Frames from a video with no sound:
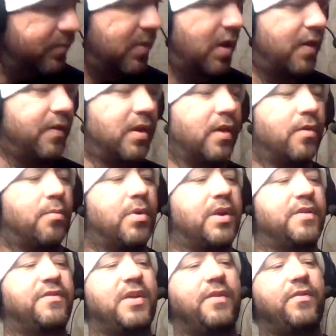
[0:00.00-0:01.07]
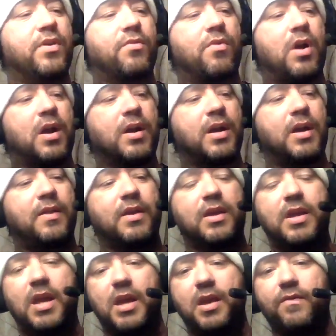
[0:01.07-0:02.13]
and the other one is Davy Crockett and
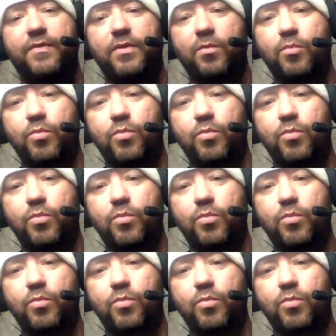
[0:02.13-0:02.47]
the